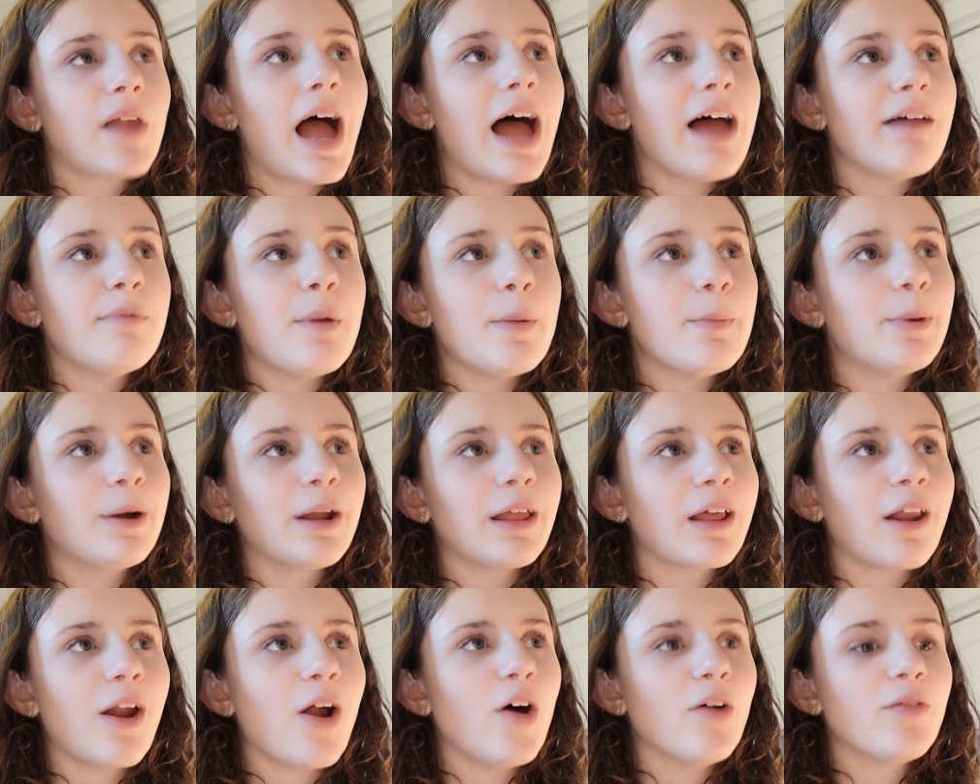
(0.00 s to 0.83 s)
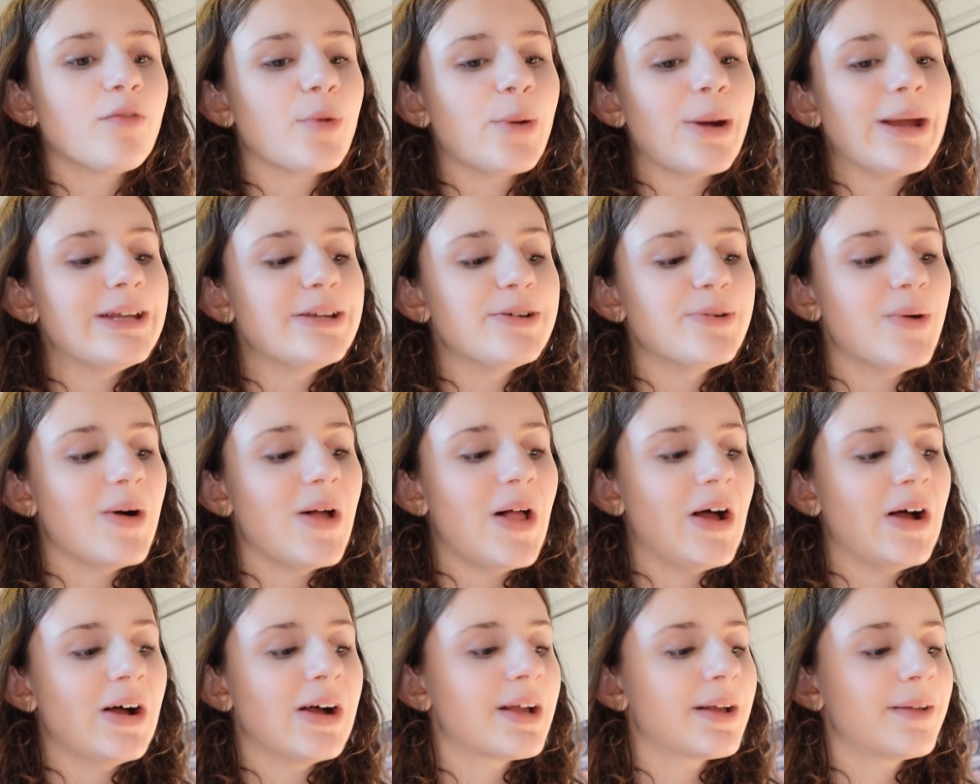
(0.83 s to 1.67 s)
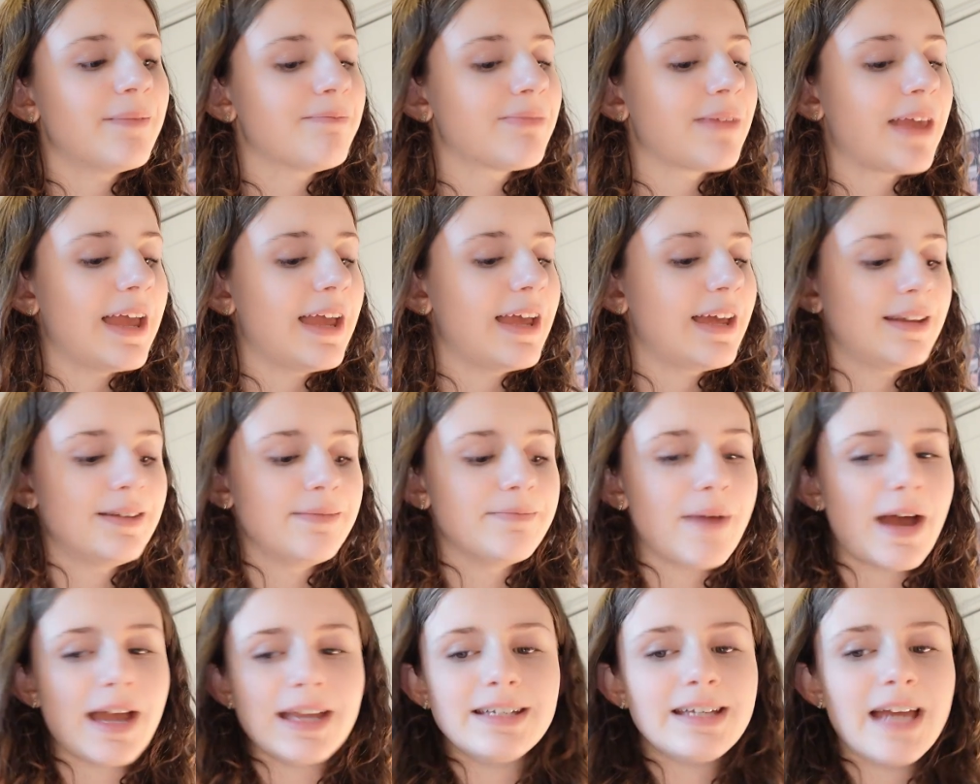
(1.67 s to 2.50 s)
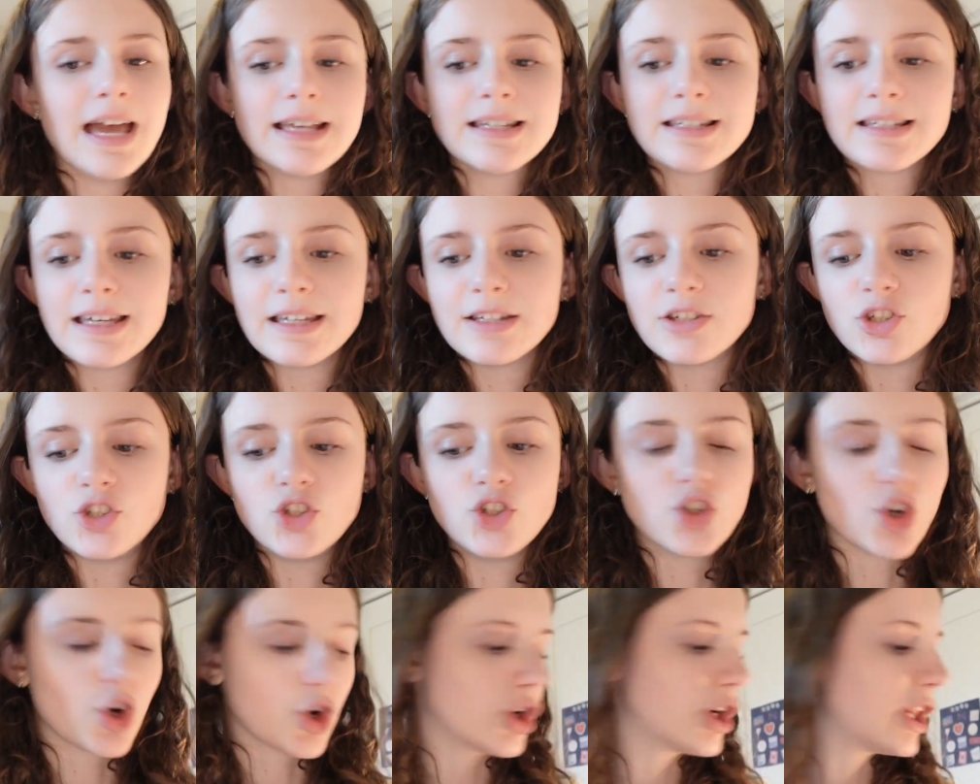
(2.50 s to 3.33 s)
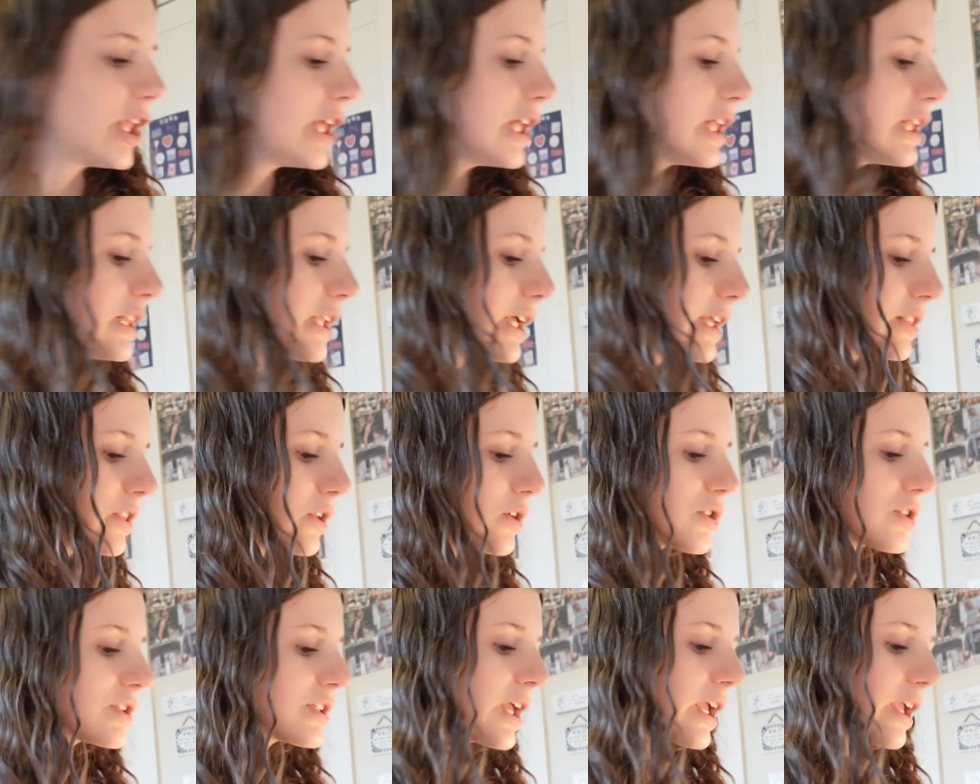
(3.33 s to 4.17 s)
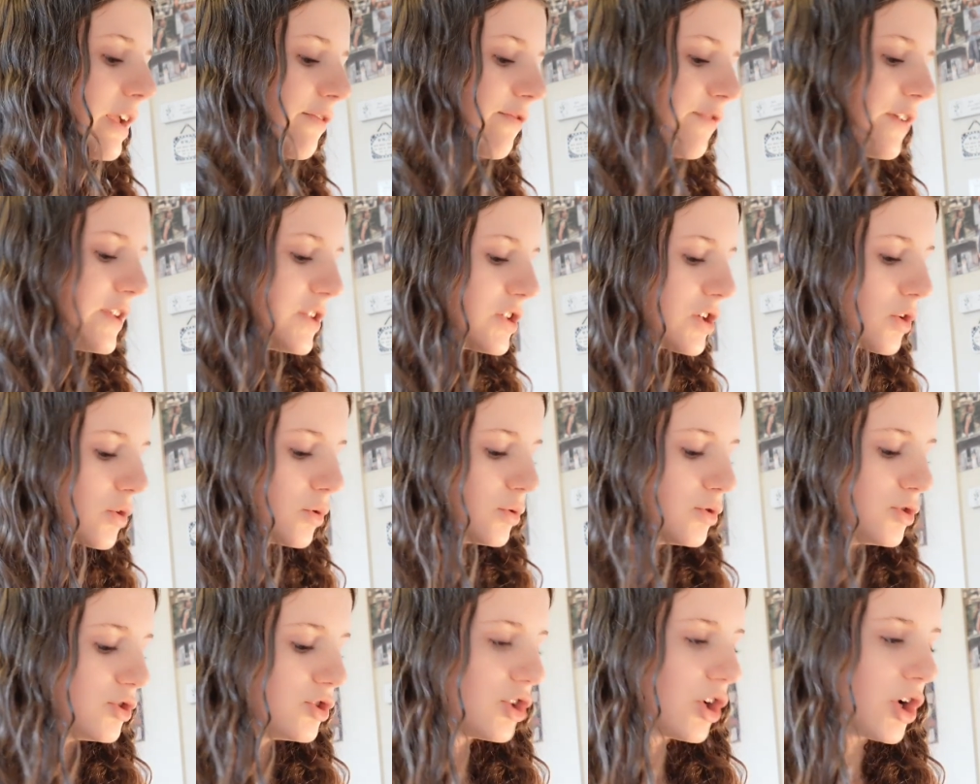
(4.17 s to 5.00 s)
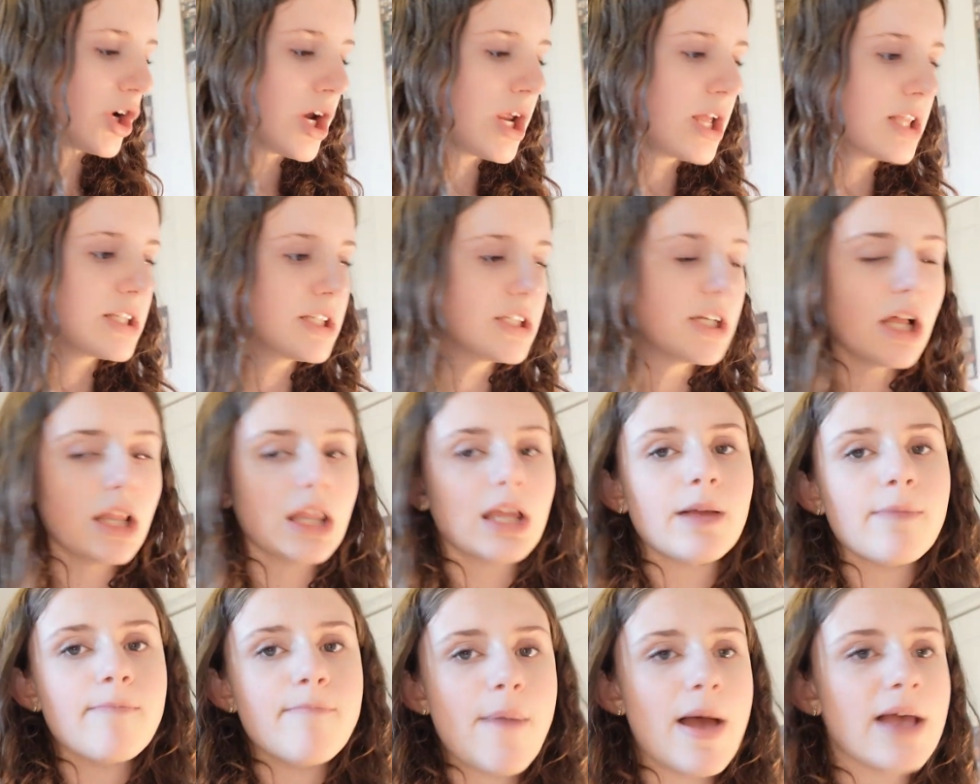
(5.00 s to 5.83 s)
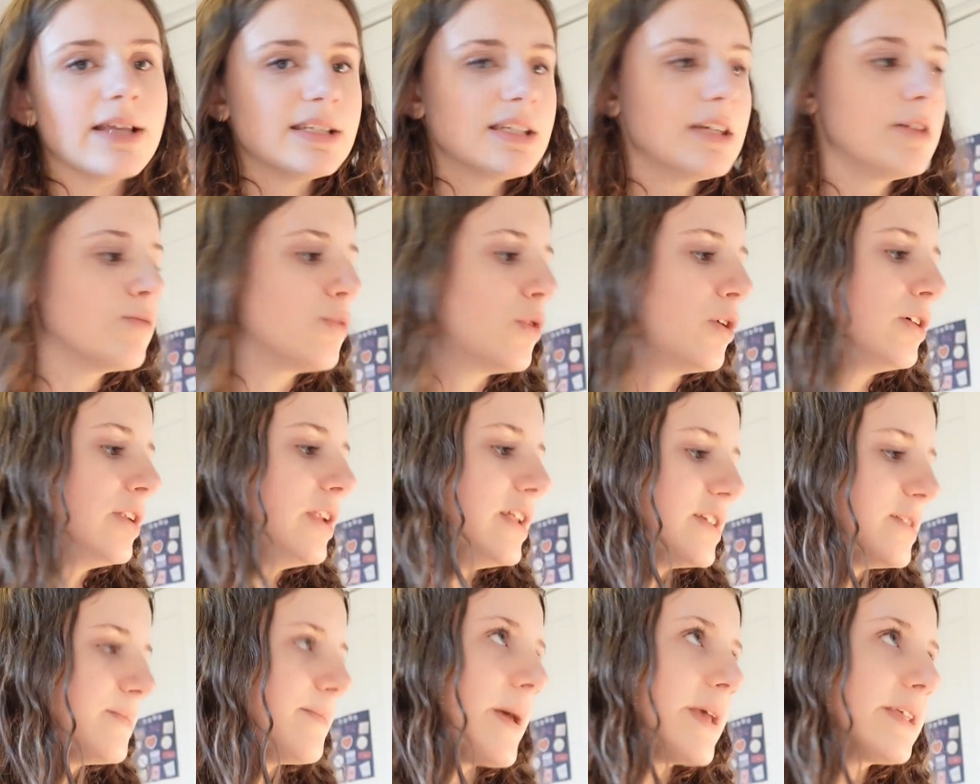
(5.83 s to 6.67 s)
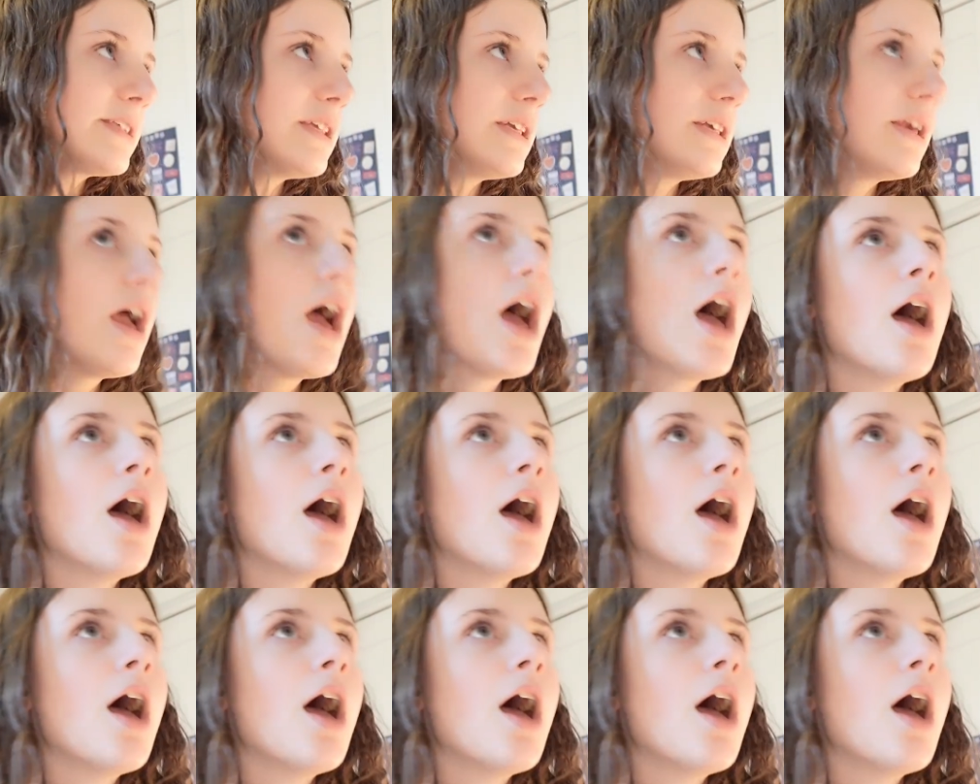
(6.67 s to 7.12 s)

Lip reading: I've been putting it off for way too long and my desk is dirty. Like there's like physical dirt. It's not like messy. Well, it is messy,